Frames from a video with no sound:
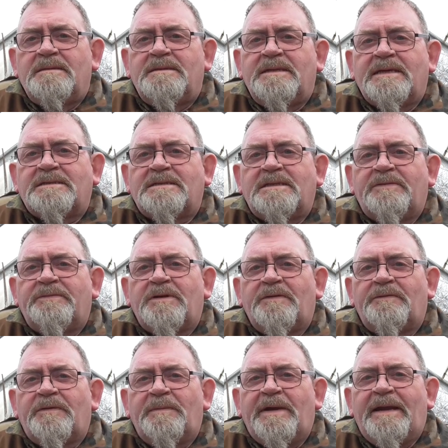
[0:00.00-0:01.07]
Dates are
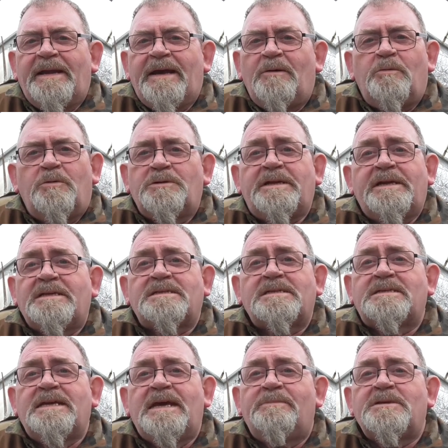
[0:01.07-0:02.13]
difficult for me now, one day is the
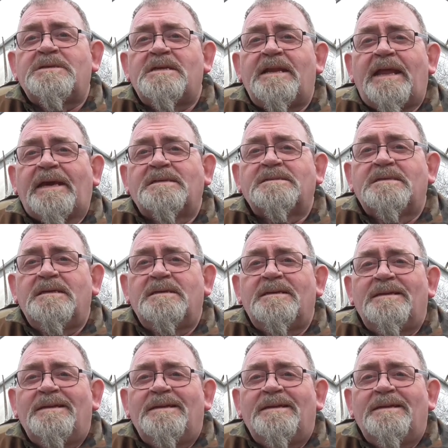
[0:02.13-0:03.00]
same as the next.